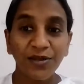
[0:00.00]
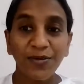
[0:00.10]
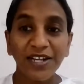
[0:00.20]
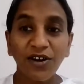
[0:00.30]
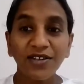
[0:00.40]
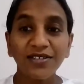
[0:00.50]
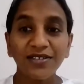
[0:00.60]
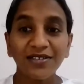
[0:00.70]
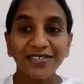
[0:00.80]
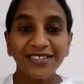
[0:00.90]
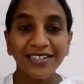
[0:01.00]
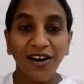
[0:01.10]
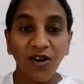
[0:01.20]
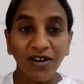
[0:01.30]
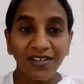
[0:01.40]
So because
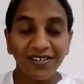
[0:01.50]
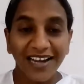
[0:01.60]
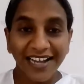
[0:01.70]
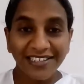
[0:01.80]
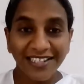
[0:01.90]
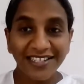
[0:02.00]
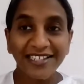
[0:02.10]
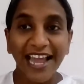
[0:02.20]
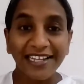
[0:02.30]
all I just